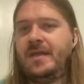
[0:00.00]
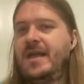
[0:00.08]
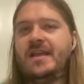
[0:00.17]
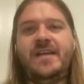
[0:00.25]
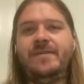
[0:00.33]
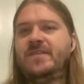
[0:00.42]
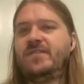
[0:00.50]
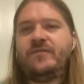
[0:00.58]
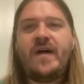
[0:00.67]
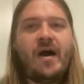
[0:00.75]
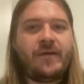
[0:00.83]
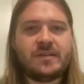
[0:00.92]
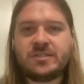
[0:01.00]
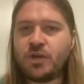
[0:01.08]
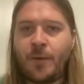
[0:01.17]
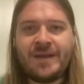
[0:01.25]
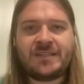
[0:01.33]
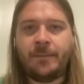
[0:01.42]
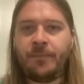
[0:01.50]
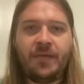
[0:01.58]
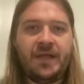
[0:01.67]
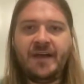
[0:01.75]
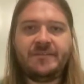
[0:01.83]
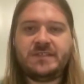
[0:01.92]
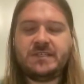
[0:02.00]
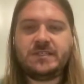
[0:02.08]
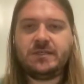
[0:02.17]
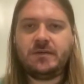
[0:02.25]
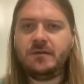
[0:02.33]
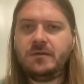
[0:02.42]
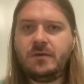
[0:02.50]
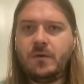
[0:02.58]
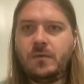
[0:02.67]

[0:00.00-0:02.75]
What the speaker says: And even if the Falcons don't make the playoffs this year,